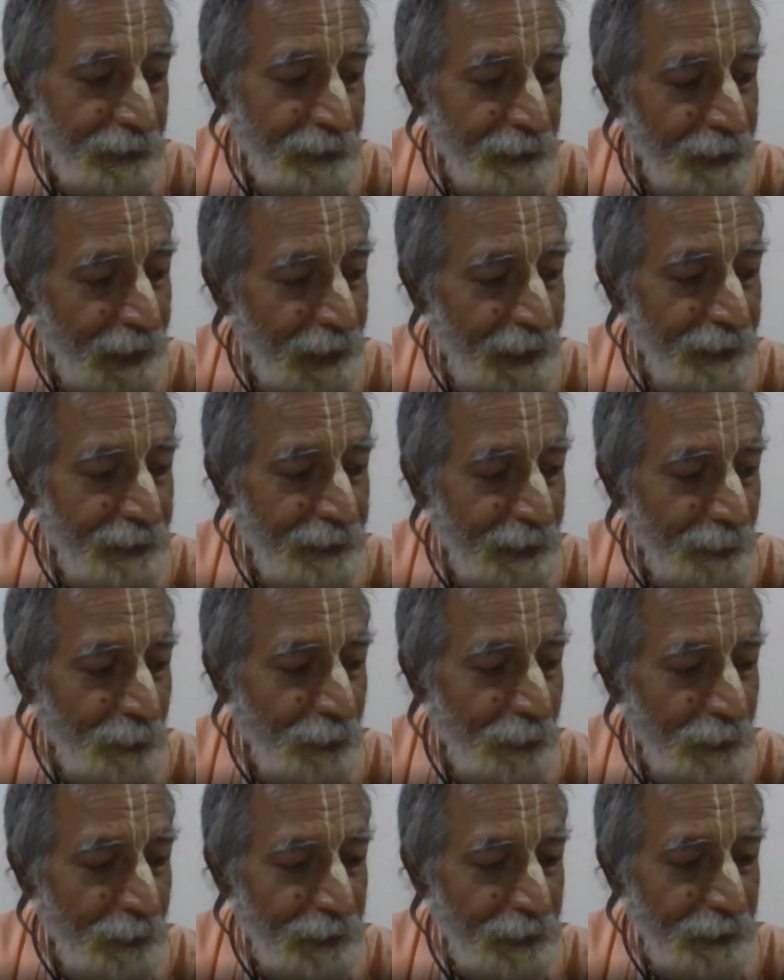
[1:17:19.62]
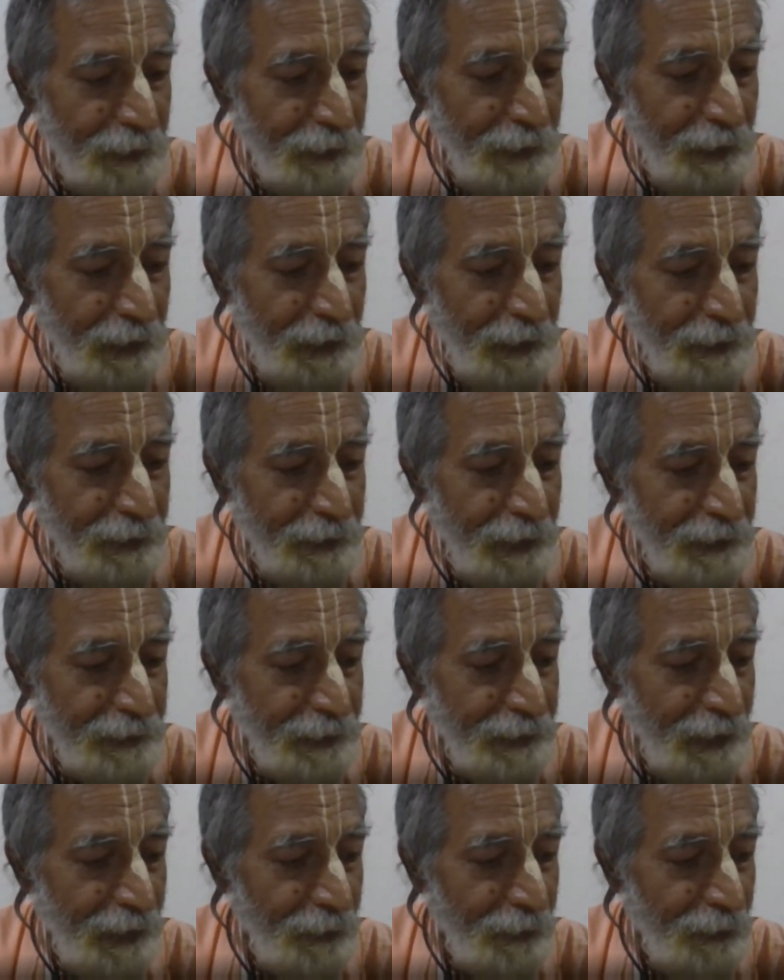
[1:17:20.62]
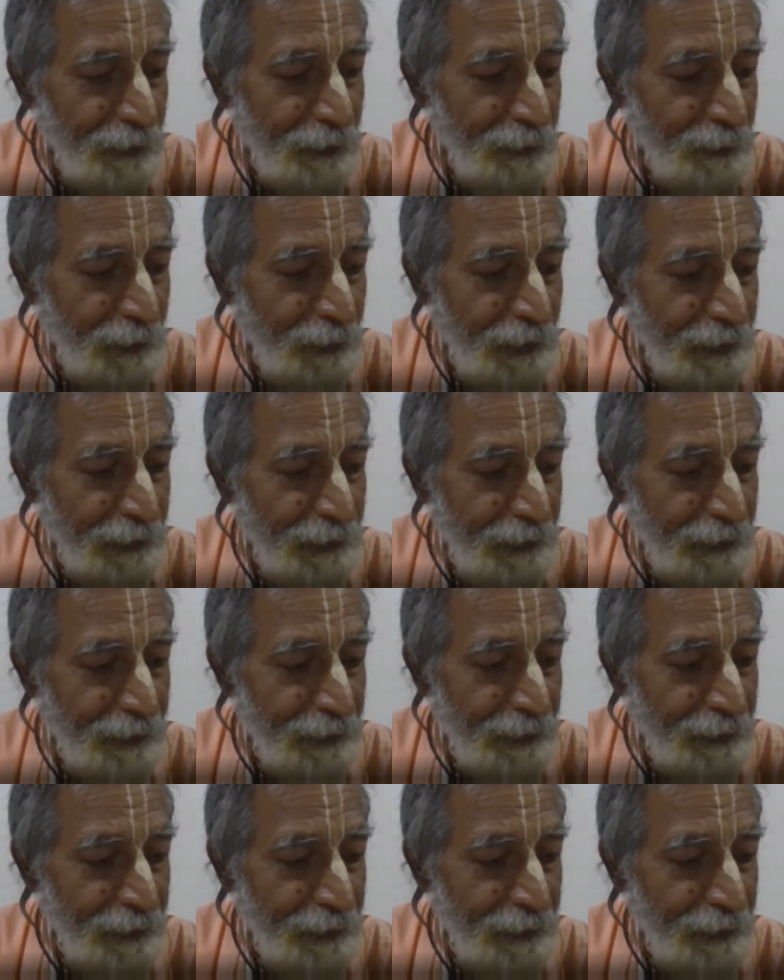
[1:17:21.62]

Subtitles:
Then they put Haridas Thakur's body.